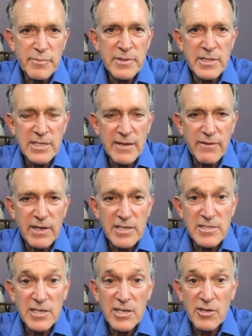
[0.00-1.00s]
the
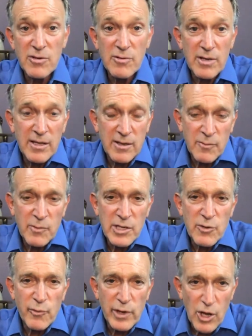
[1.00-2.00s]
dividends that you eh, when
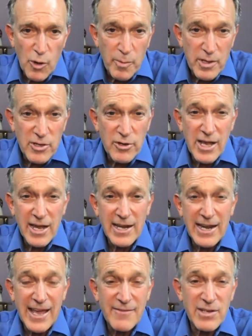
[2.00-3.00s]
you reopen you're not
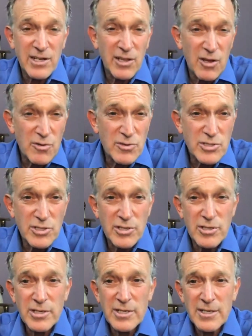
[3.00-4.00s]
going to have to close or